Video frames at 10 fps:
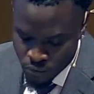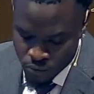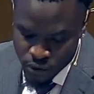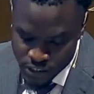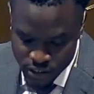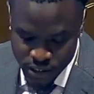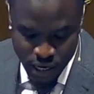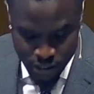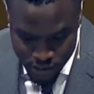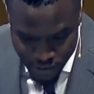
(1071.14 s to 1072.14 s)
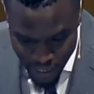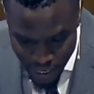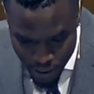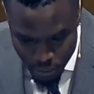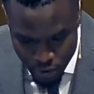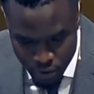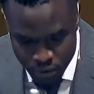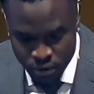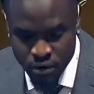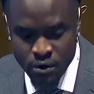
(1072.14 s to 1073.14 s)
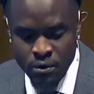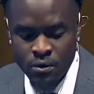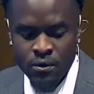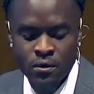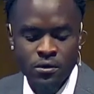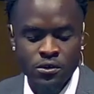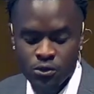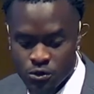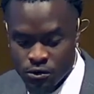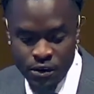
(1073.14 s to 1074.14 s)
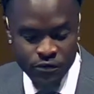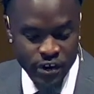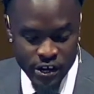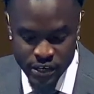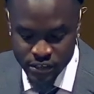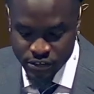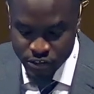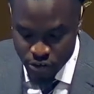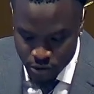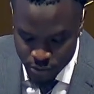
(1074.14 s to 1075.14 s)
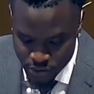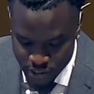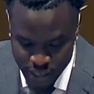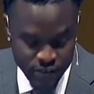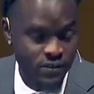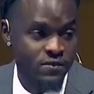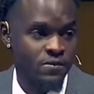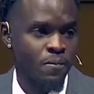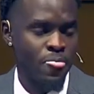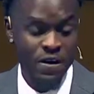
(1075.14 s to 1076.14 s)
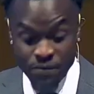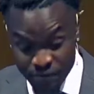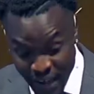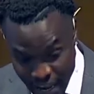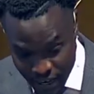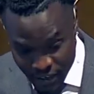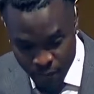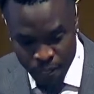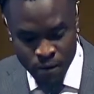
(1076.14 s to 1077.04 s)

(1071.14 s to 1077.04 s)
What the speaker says: which is understandable due to the various circumstances. In fact,